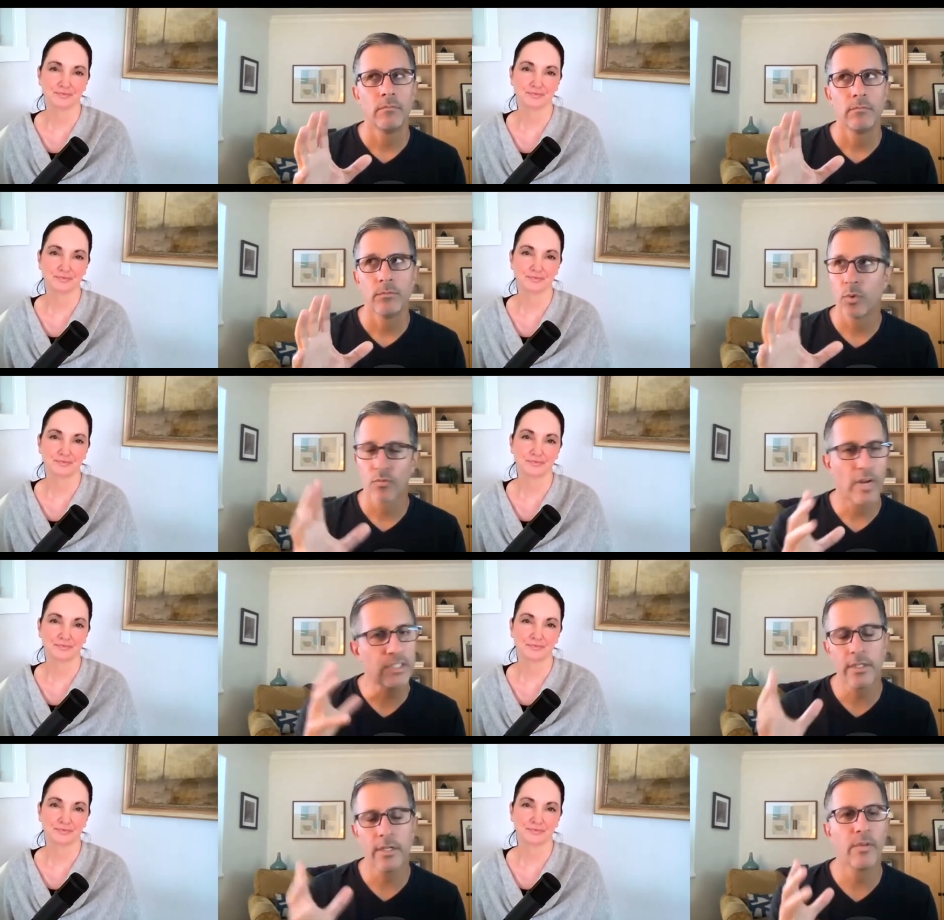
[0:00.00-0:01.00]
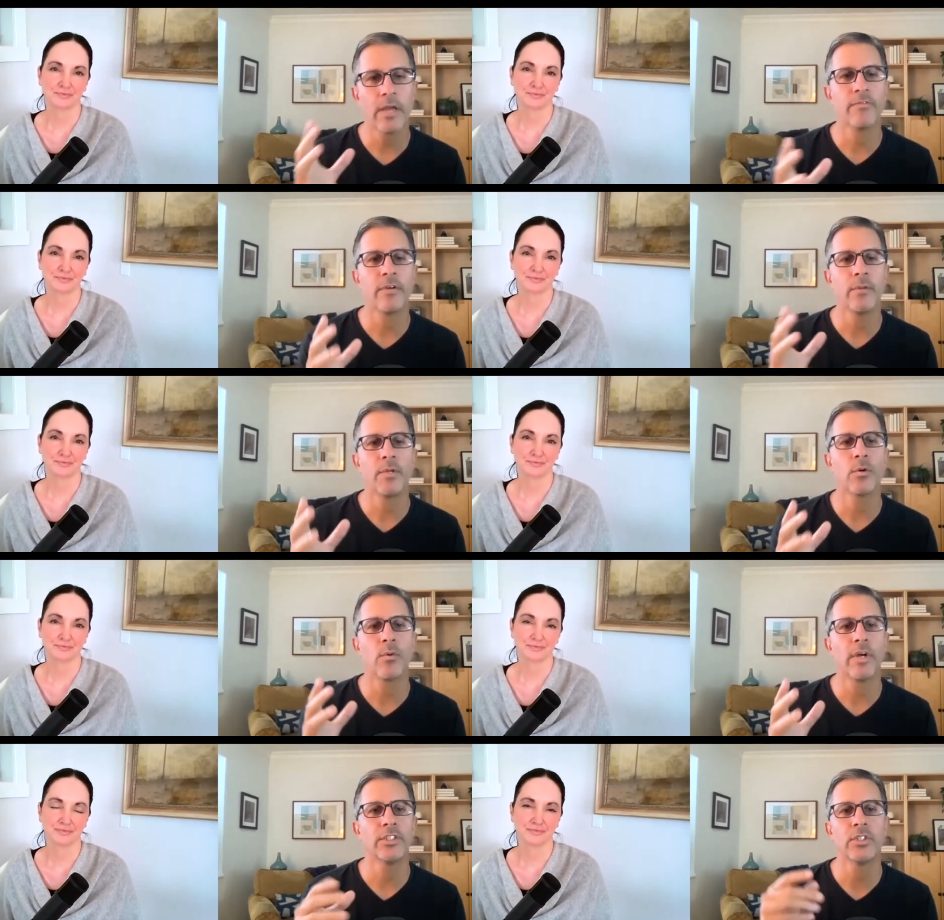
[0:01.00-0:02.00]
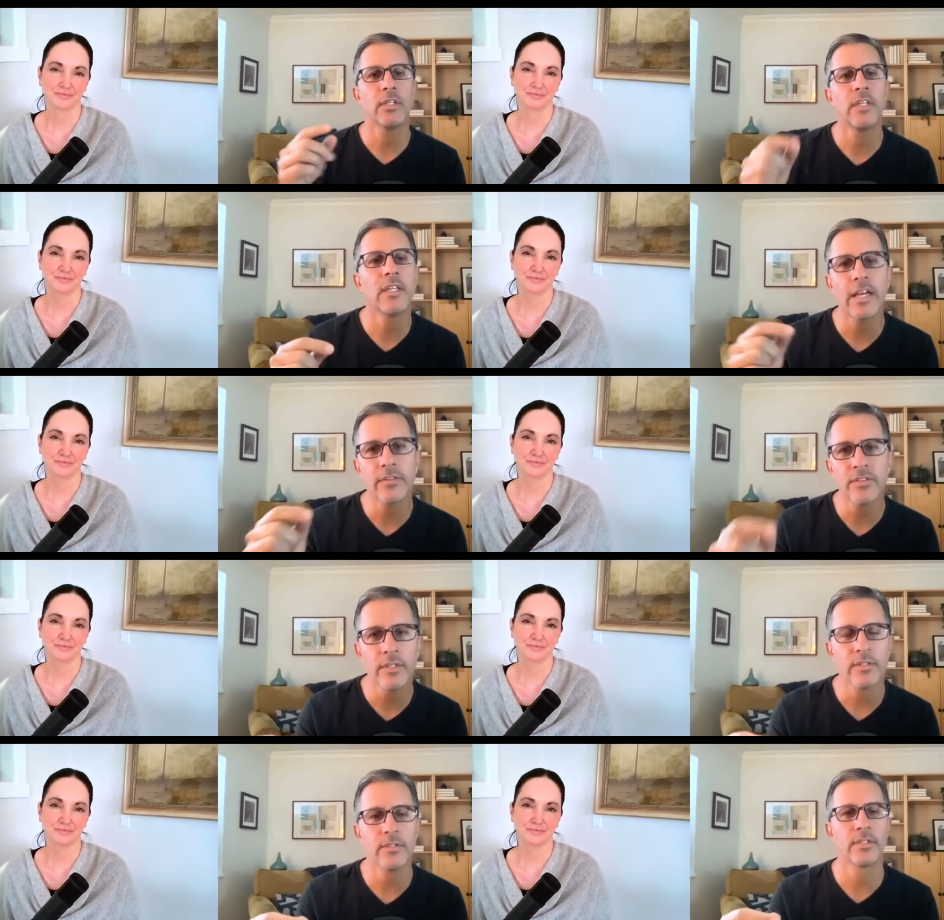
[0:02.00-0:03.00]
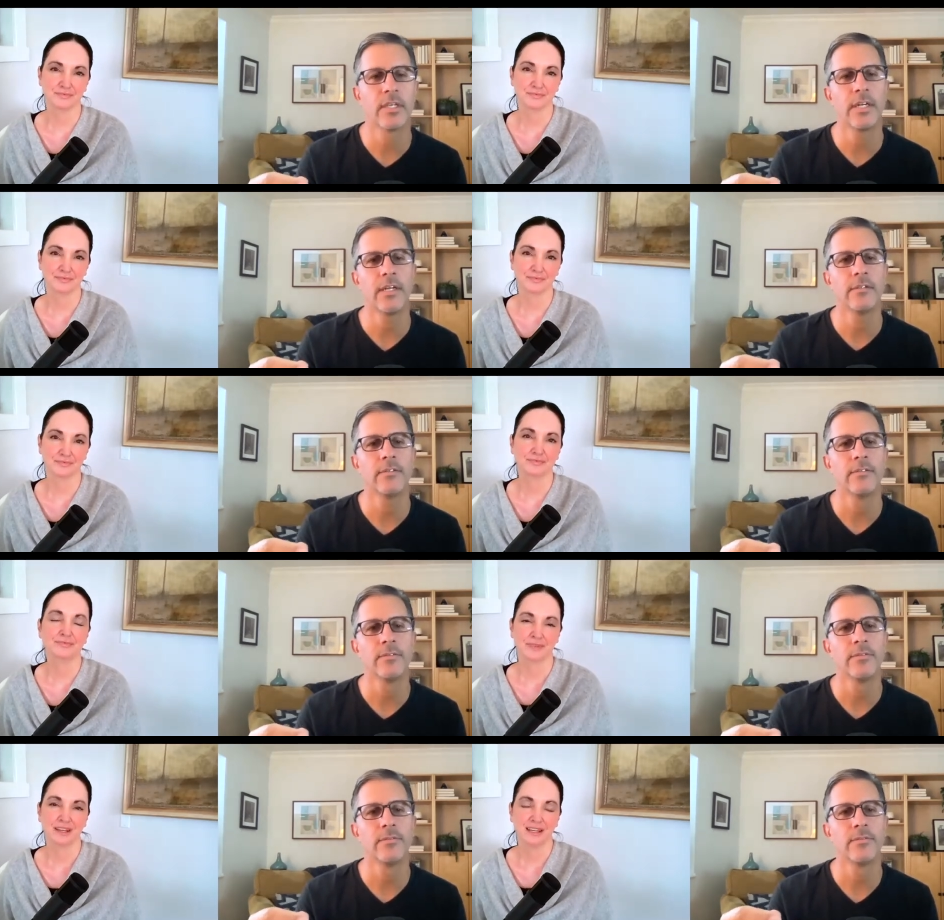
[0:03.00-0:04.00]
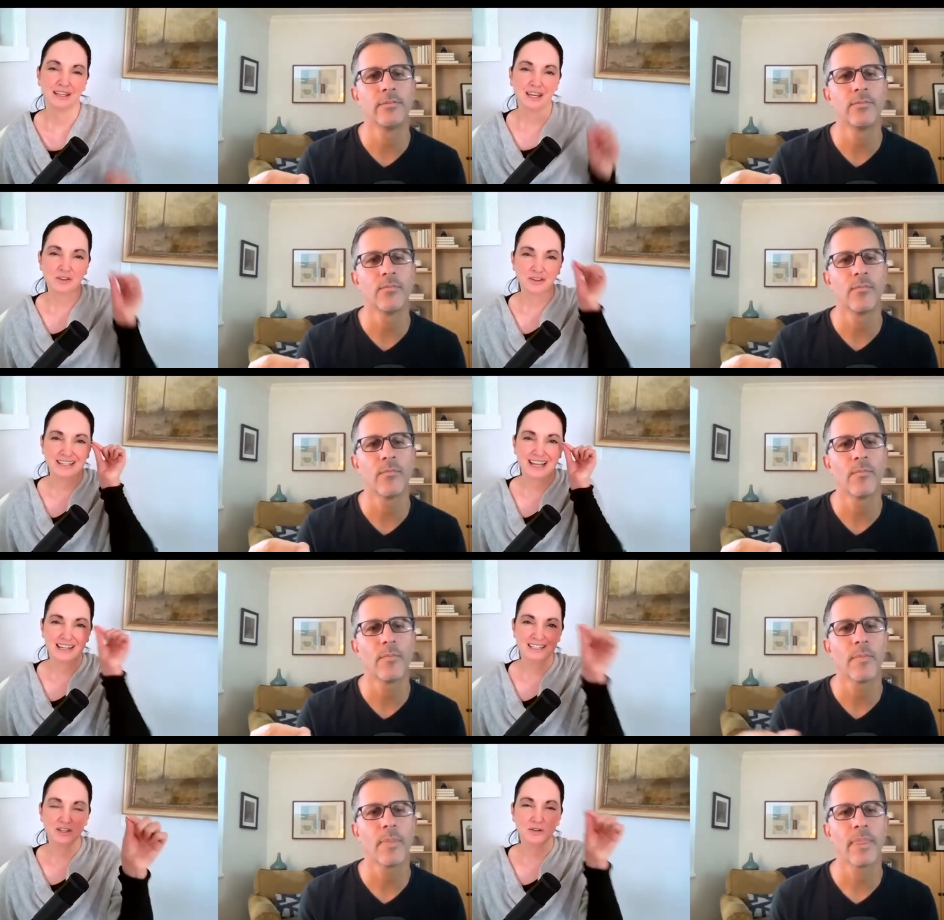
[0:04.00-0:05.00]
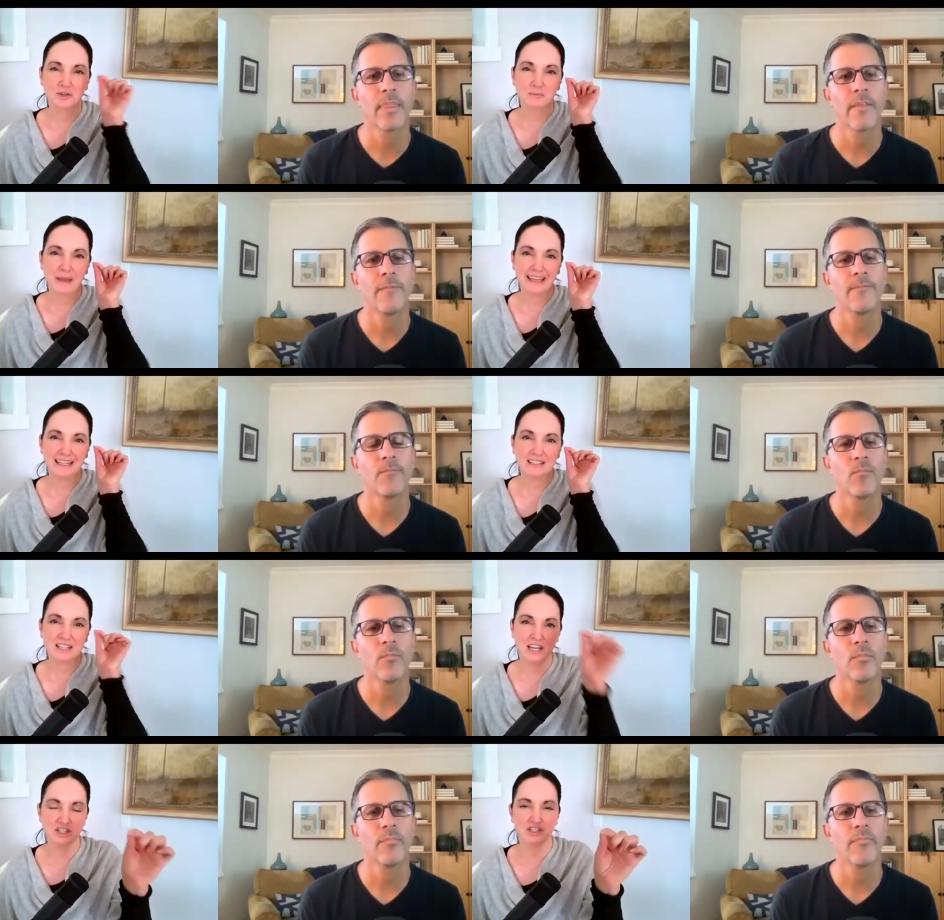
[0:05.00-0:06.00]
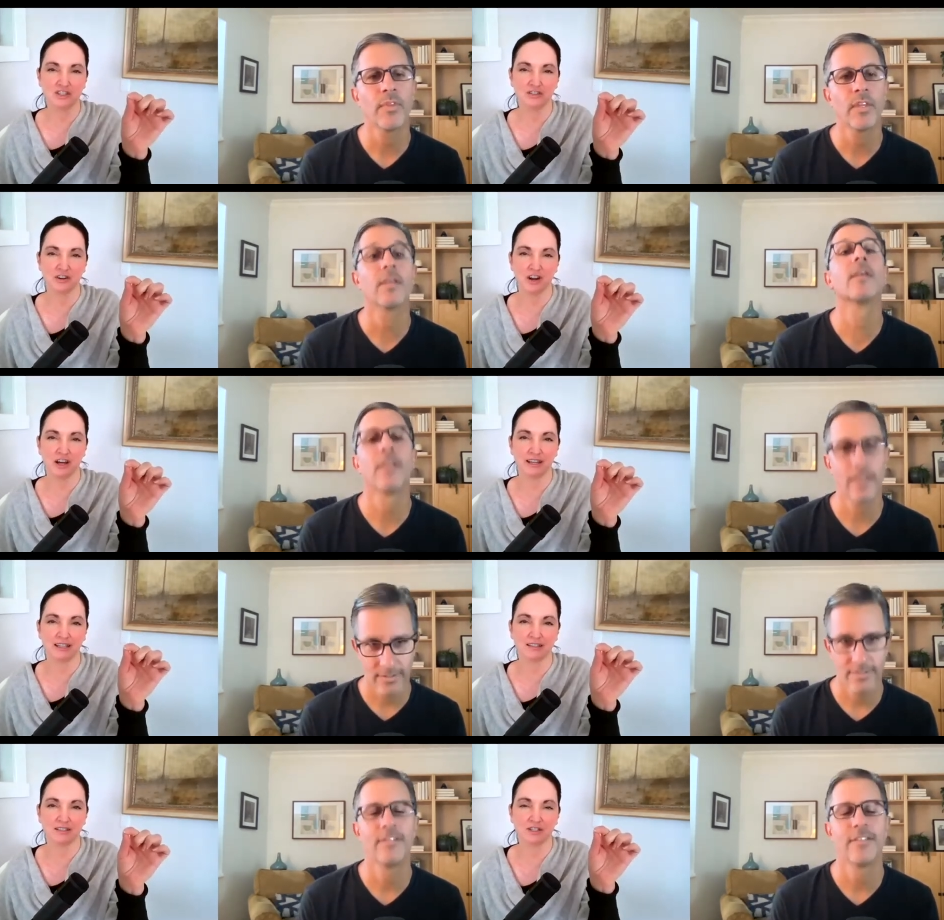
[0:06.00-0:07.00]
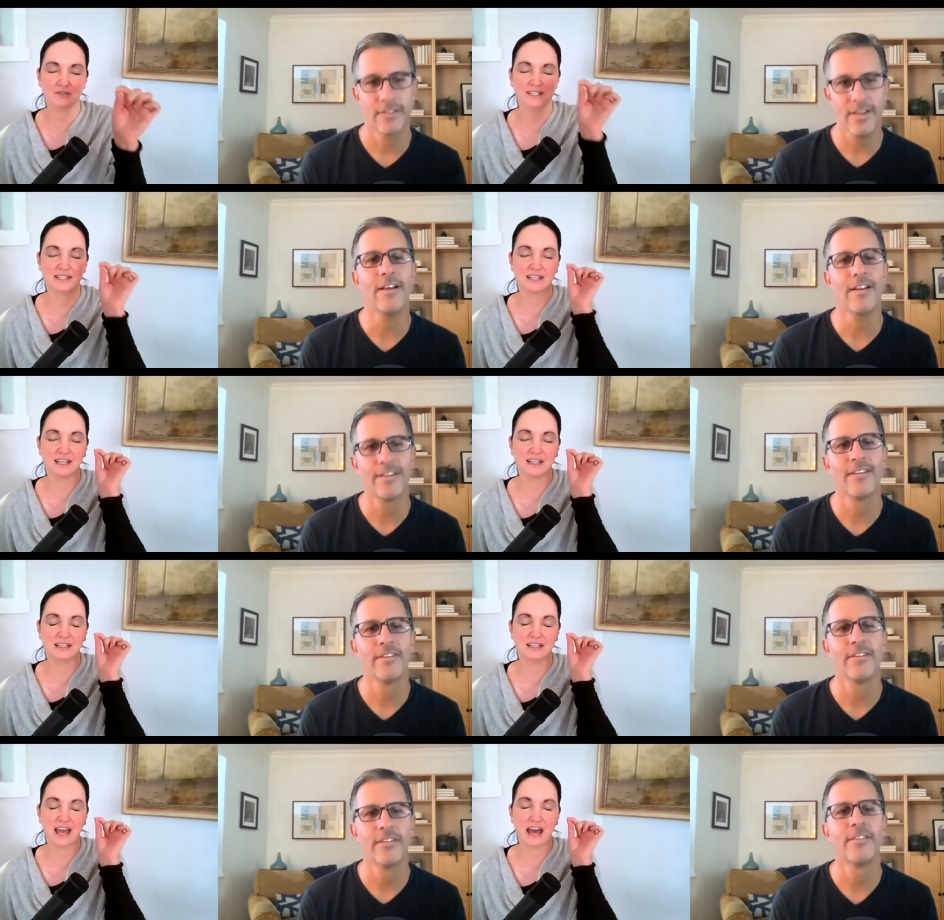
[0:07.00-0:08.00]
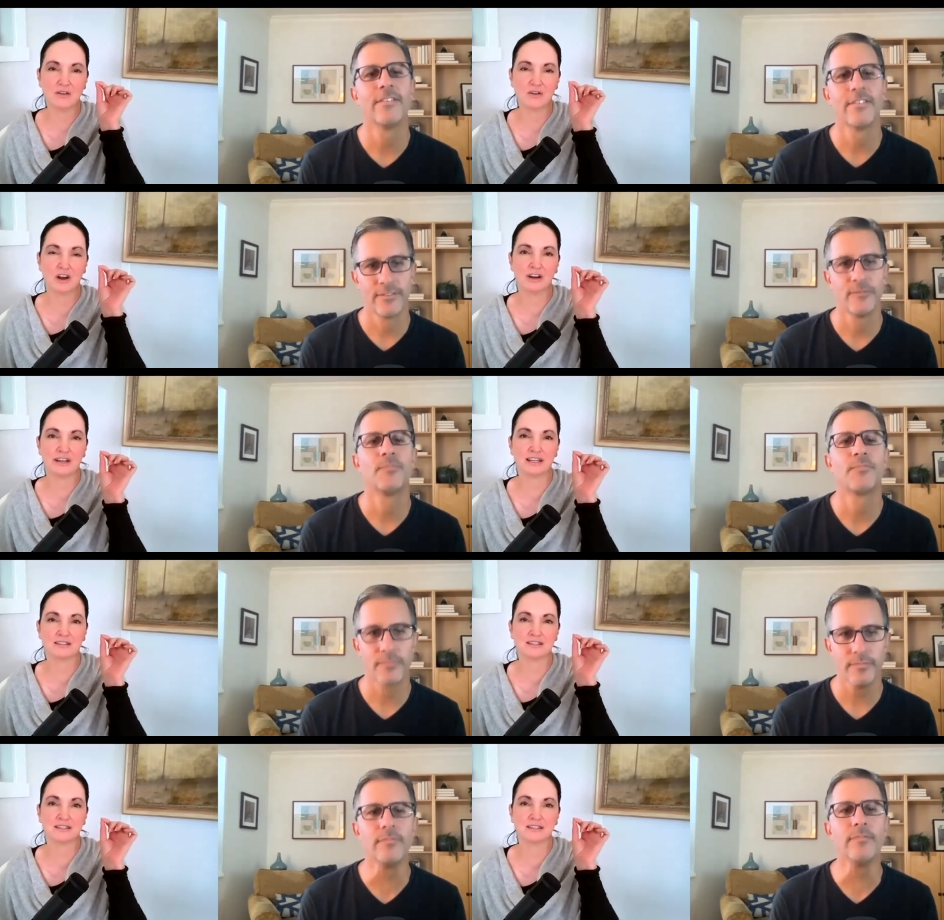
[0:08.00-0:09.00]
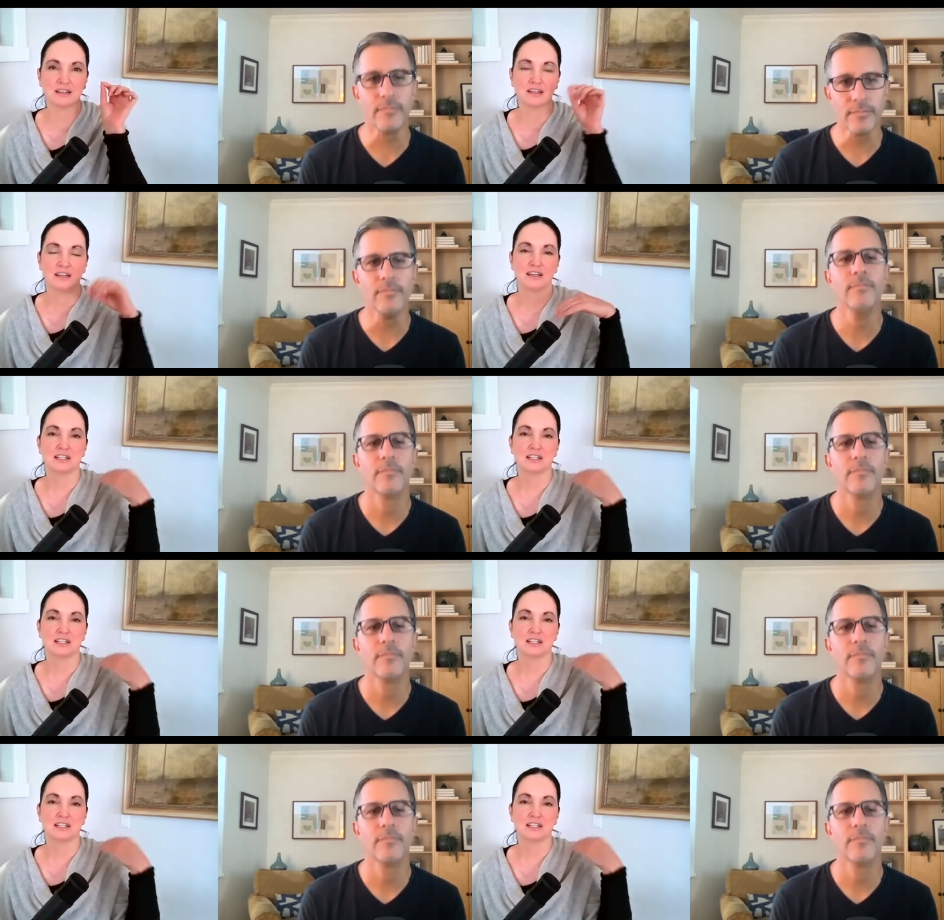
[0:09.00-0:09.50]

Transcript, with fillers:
Speaker 1: sort of wrestling with that fundamental question. Did that sentence get in?
Speaker 2: Yeah, they're connect they're they're paying attention to their audience. They're seeing how their audience is